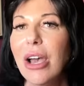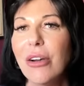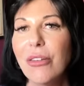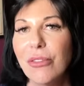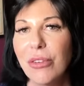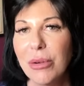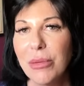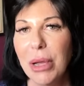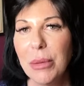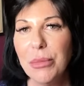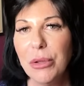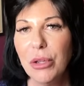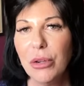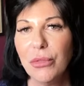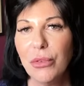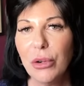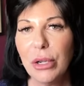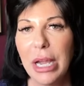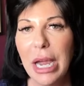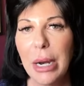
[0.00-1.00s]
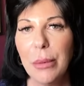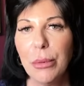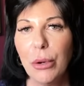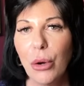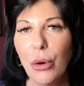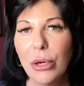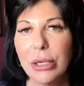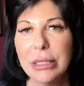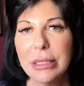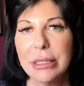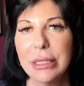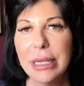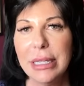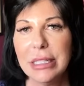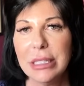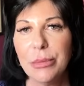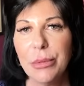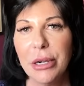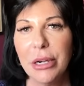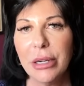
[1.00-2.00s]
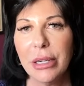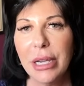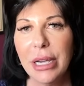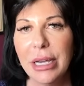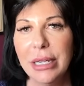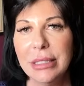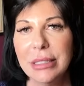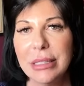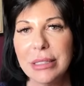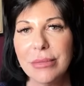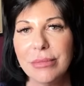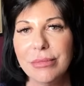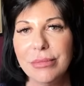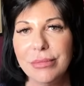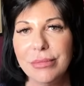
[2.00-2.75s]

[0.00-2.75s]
For my beautiful Capricorns today, spirit guides,